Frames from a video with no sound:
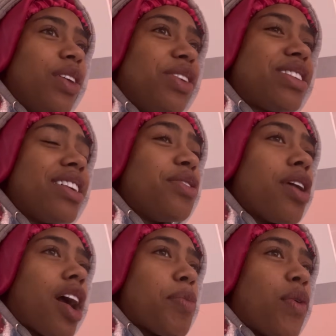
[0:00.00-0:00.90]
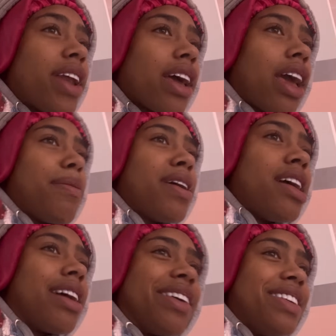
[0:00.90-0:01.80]
So you heard me when I came in
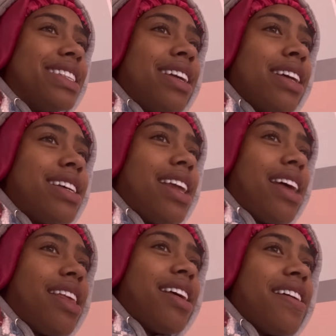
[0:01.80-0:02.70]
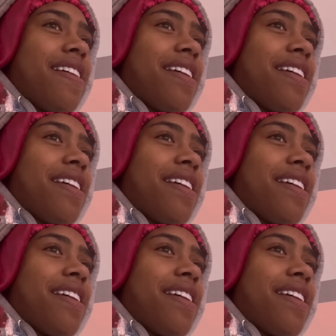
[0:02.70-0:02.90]
here and you just didn't say nothing?